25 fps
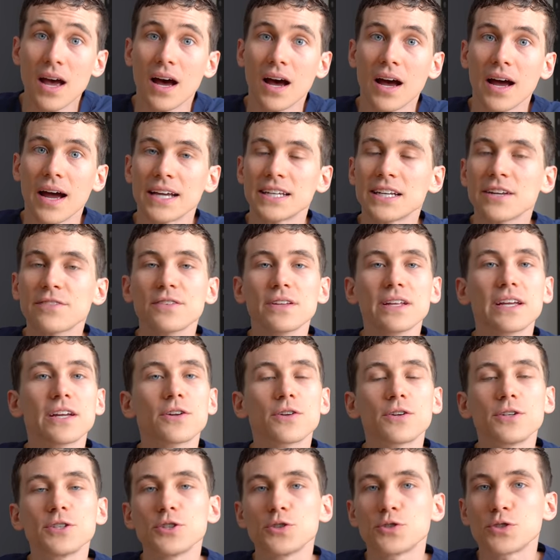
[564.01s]
uh, I definitely
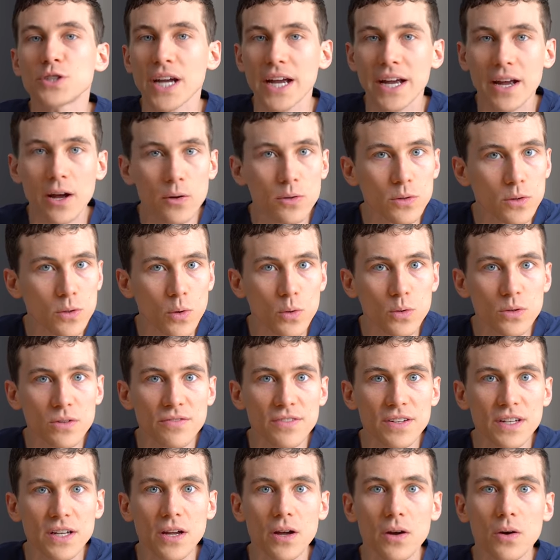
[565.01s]
encourage you check out those
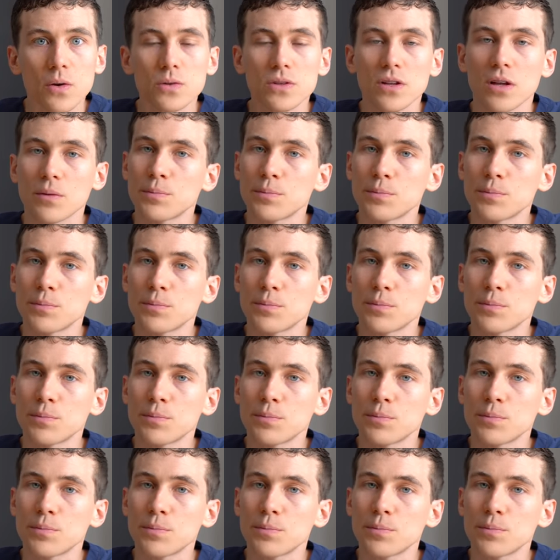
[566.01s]
videos.